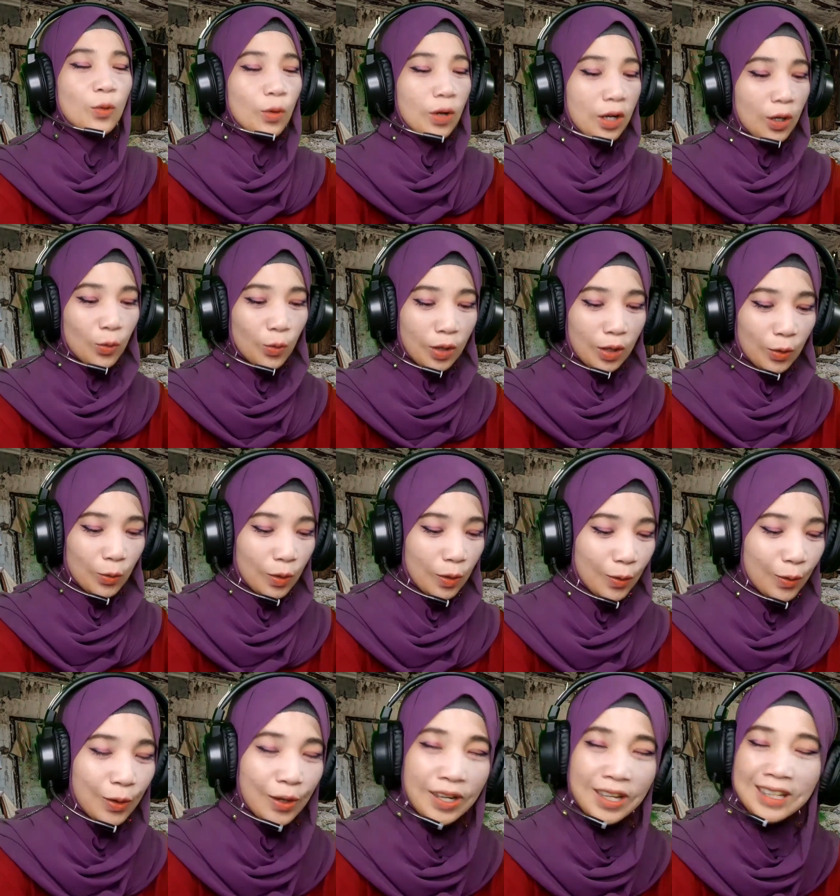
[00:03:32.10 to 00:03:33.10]

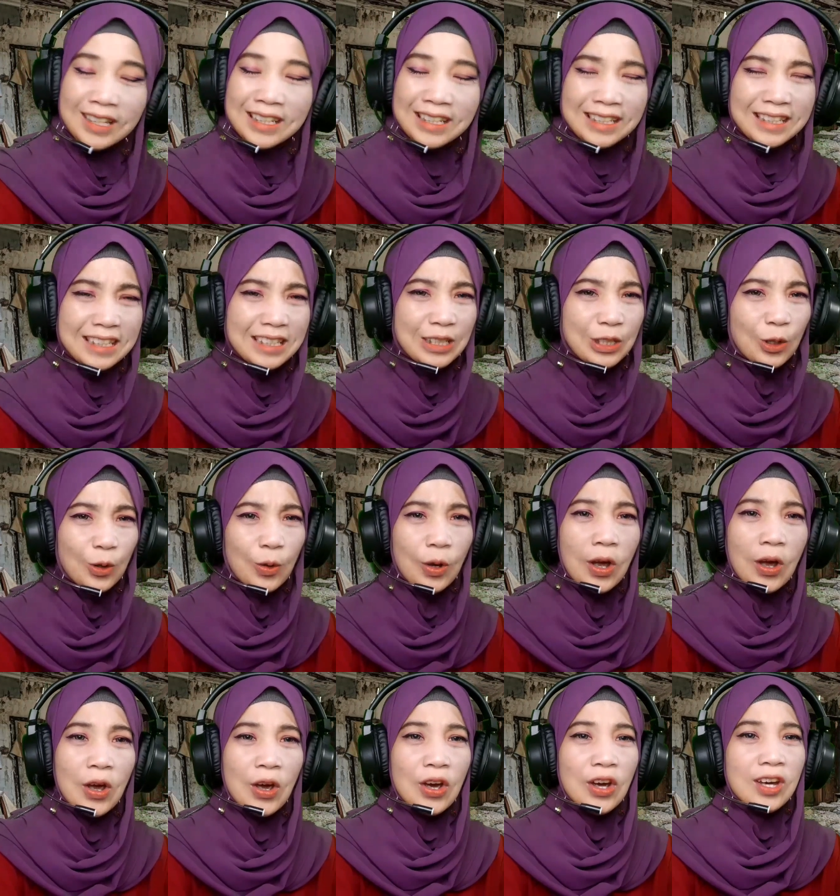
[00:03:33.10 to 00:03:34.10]
wow. This song
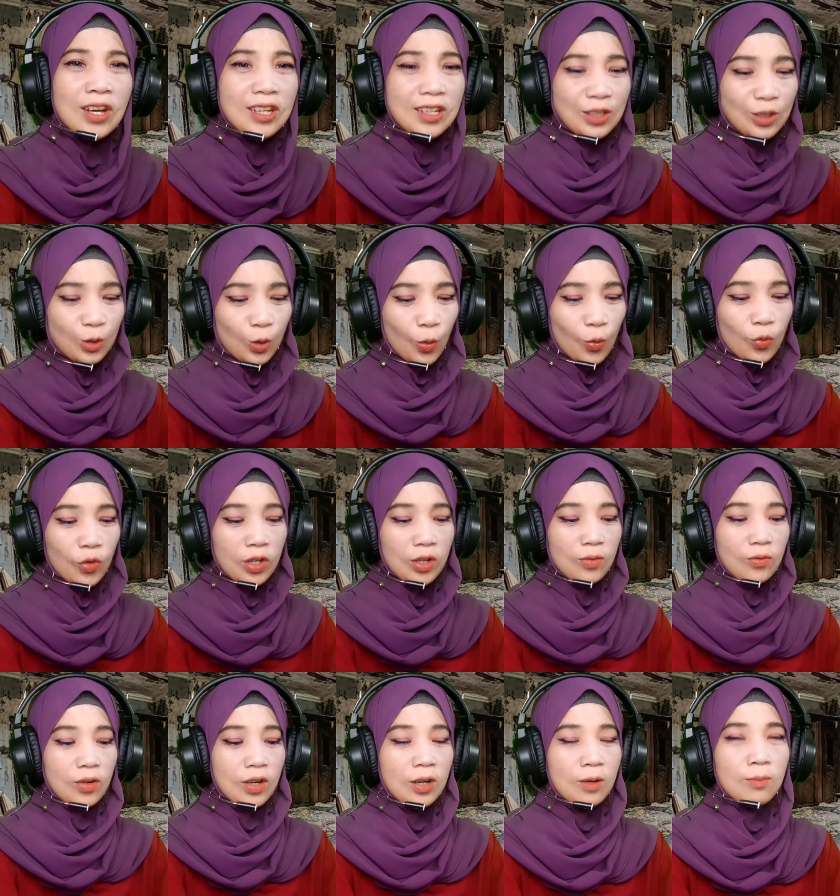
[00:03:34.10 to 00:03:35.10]
is so
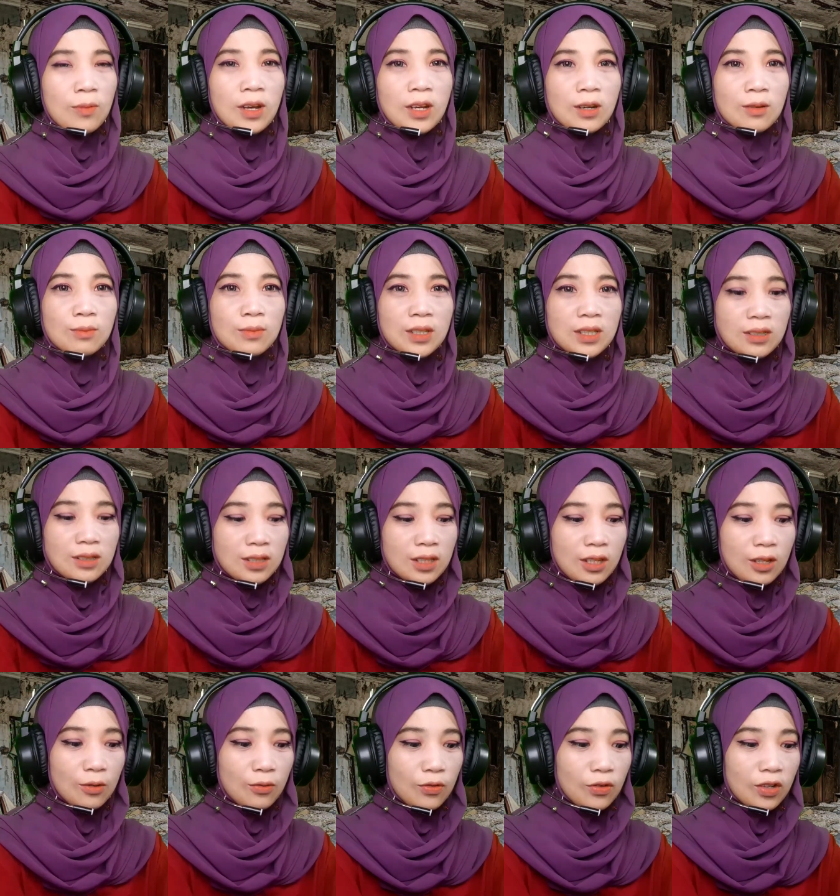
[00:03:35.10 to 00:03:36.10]
very mega
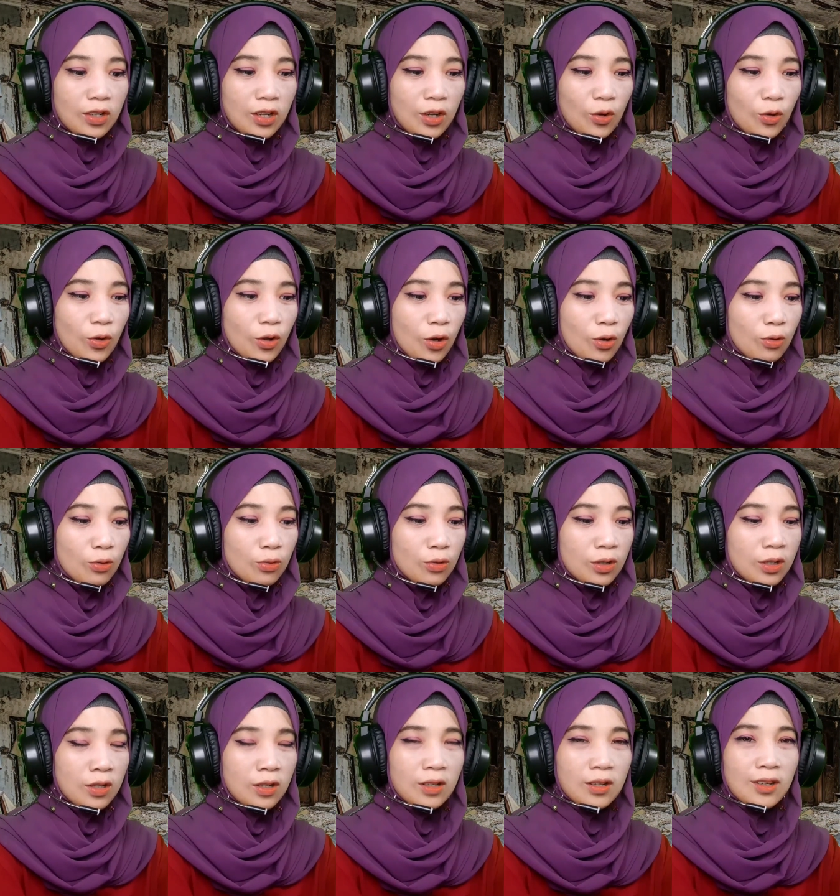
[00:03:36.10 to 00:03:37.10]
missy for you now.
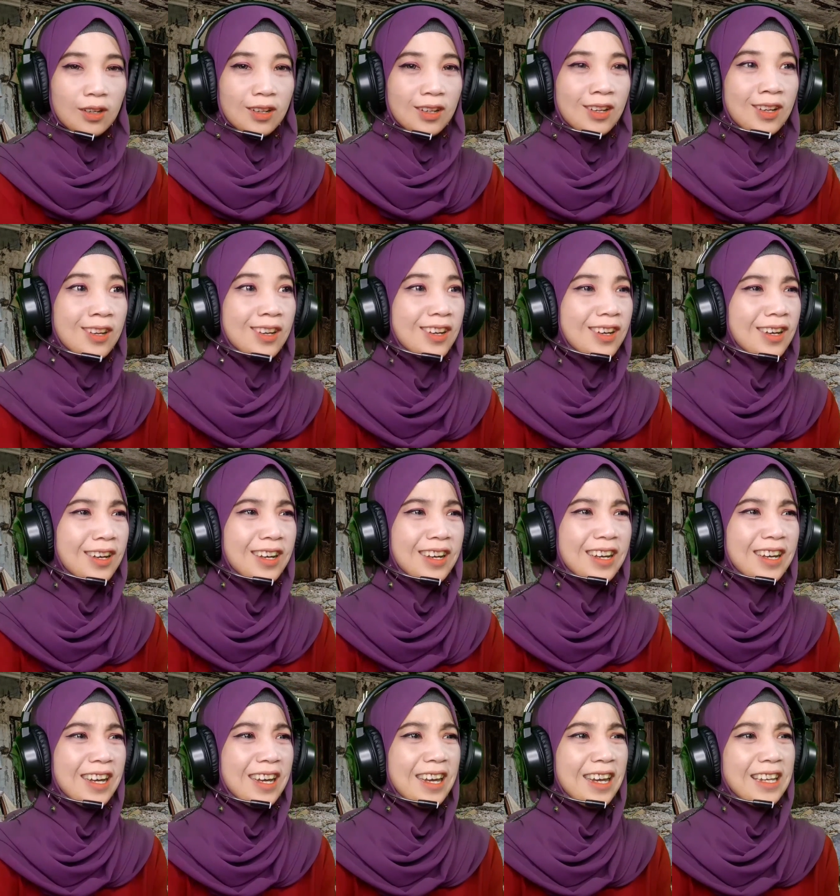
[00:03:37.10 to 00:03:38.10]

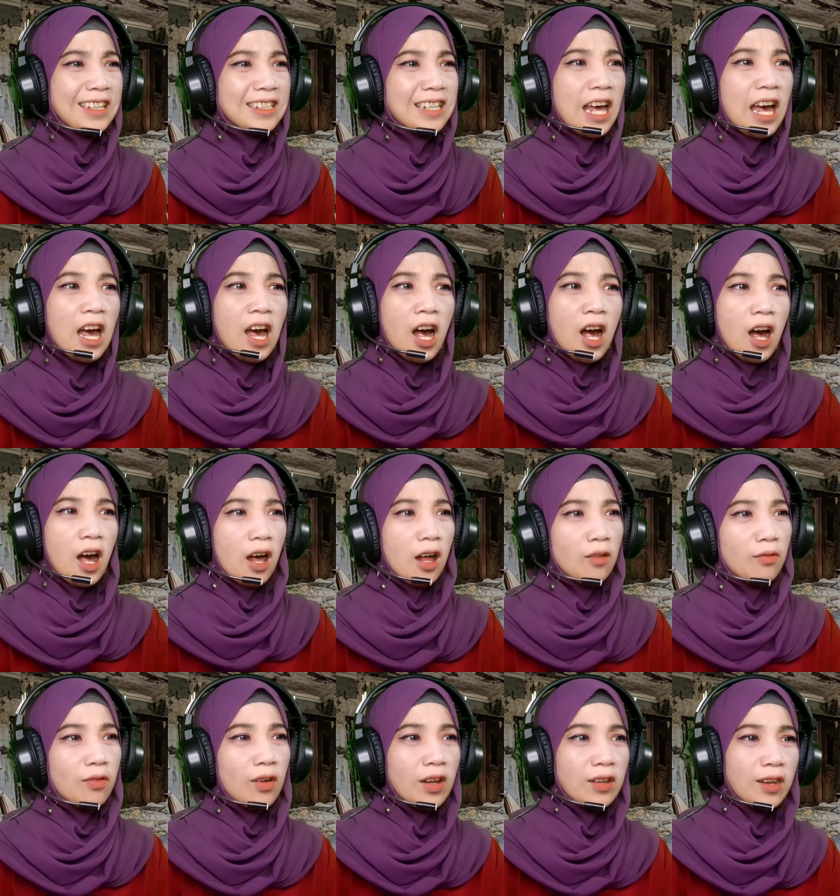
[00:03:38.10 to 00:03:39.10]
It's
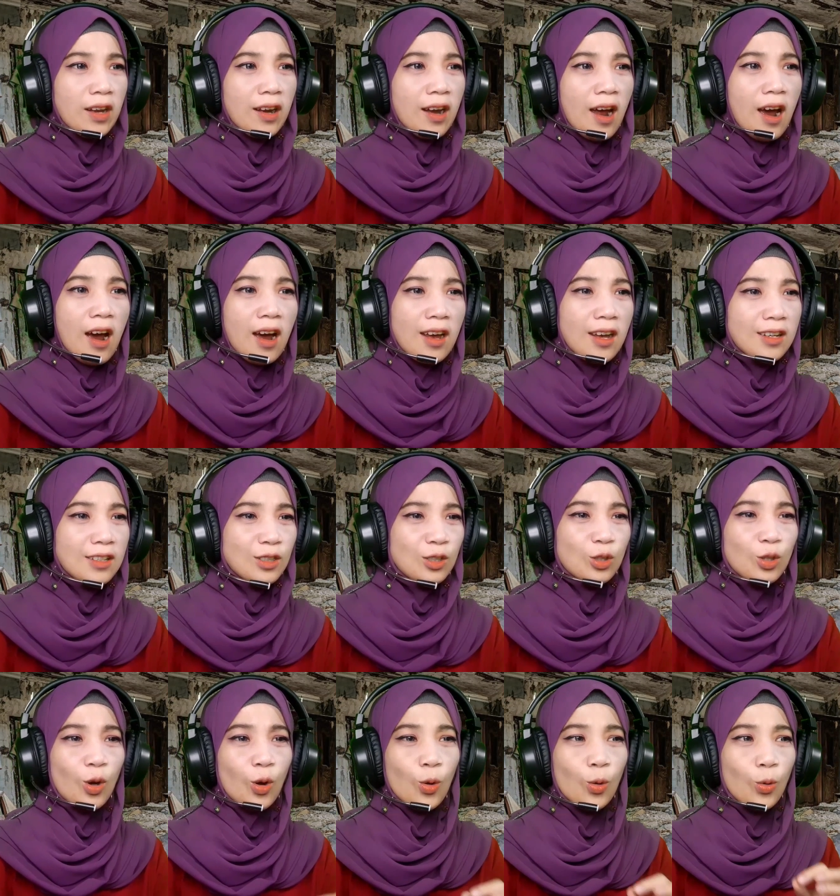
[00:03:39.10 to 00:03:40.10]
Alvan and Ahez,
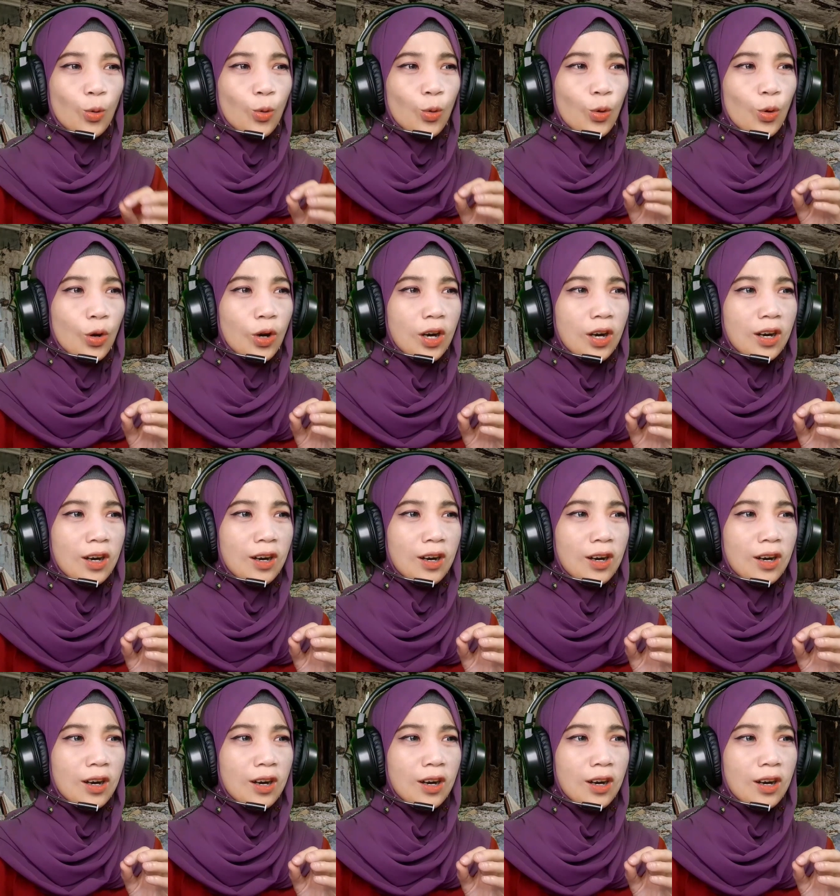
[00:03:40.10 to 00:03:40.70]
so